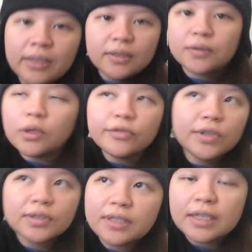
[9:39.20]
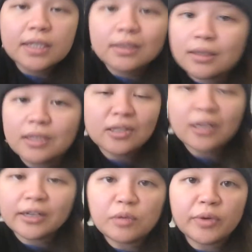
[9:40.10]
so obviously that's
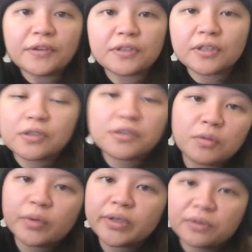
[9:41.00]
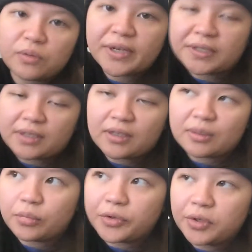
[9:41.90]
not high waist, that's just a regular waist at
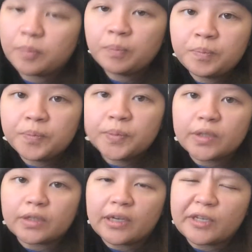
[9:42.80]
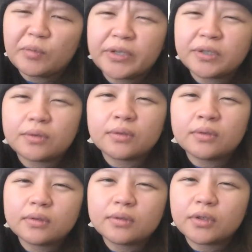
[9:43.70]
that point. Like a high-waisted
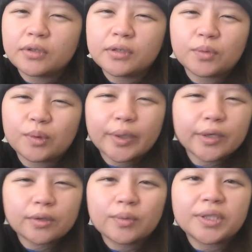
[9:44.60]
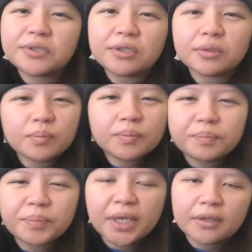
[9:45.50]
turned into a regular waisted
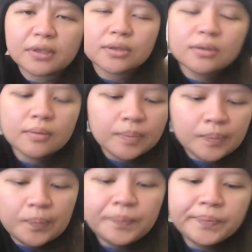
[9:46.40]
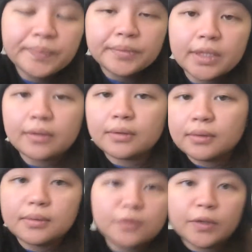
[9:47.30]
pants.
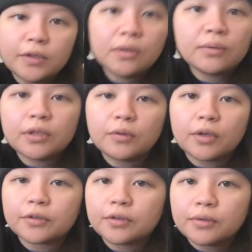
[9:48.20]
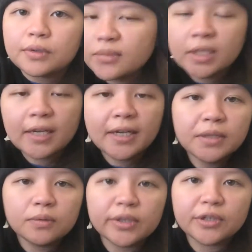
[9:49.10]
So I couldn't really rock those. I had
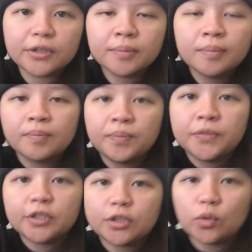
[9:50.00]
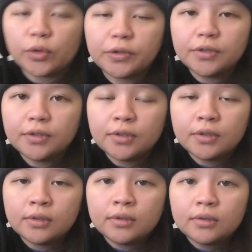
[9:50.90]
to wear shorts
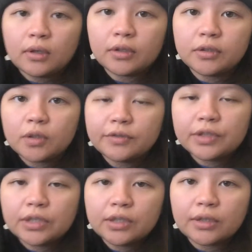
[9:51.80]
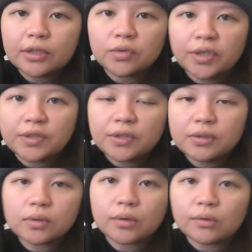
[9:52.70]
under everything, like
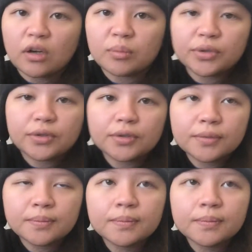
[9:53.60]
dresses or rompers,